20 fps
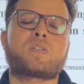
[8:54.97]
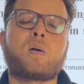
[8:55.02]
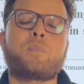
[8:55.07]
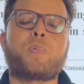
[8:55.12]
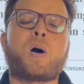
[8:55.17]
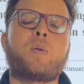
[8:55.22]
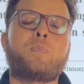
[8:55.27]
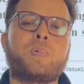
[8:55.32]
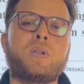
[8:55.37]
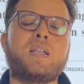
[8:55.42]
Or
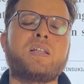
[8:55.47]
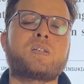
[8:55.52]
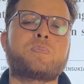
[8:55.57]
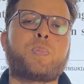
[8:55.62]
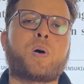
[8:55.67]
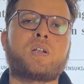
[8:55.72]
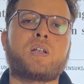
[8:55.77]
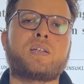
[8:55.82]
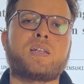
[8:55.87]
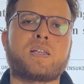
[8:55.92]
populist
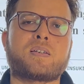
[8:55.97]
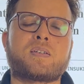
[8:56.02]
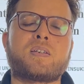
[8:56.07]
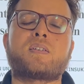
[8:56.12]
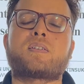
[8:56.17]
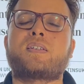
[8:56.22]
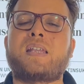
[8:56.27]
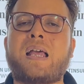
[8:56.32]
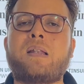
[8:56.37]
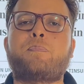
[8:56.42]
politics
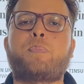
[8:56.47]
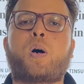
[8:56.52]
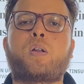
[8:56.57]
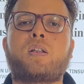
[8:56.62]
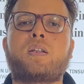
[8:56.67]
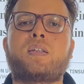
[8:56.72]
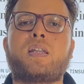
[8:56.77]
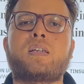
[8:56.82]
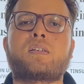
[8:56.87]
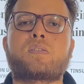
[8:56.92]
is that
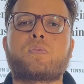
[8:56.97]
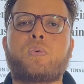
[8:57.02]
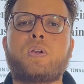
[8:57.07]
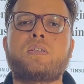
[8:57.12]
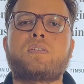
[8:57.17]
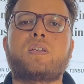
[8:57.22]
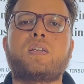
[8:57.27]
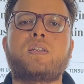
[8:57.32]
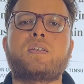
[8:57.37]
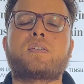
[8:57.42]
politics
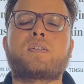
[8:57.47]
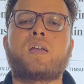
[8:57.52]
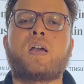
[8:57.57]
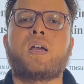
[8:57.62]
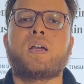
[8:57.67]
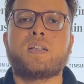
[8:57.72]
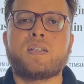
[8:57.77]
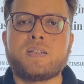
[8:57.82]
which is